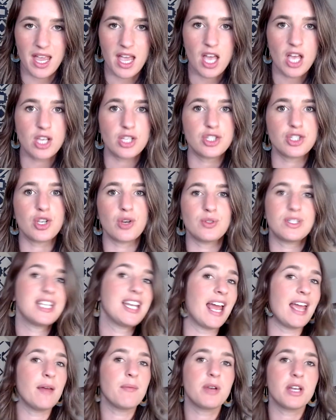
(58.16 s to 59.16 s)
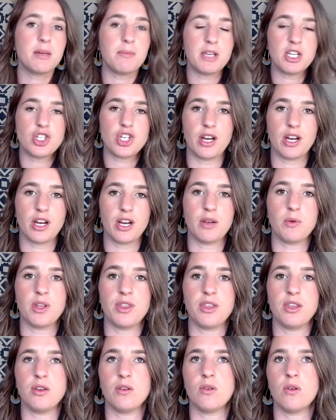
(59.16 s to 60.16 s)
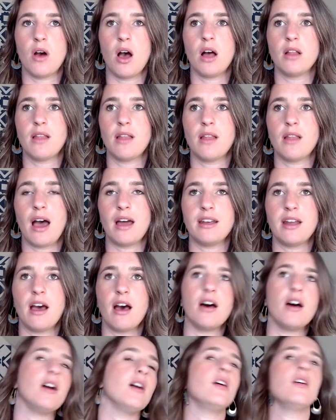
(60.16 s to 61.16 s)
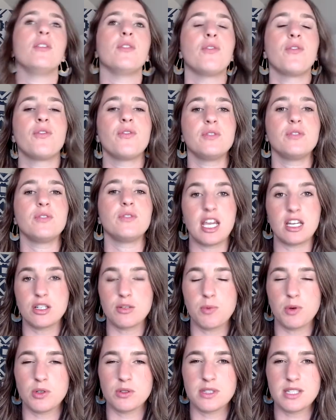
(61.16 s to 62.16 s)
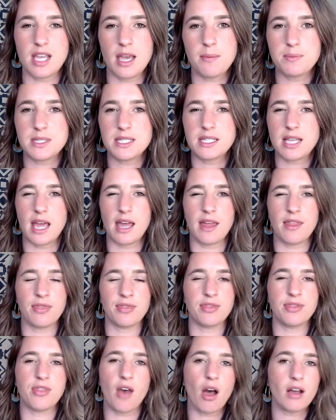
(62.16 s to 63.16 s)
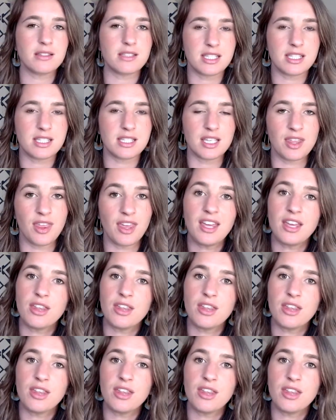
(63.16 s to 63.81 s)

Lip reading: So today I'm going to be sharing with you a lot of tangible tips and thoughts to think